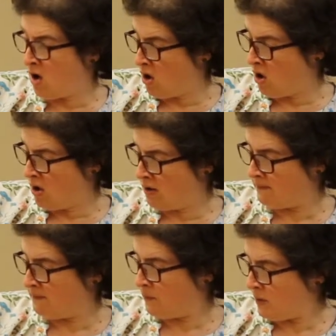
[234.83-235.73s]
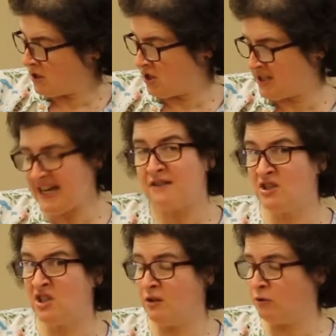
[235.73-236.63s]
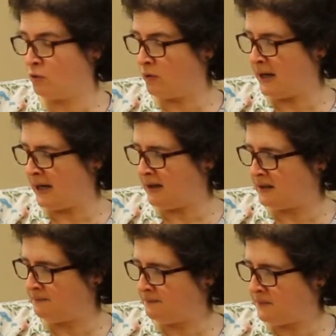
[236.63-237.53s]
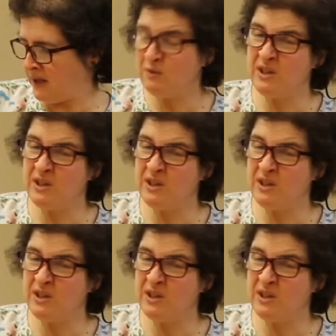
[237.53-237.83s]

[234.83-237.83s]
Fall, which sounds a little grand.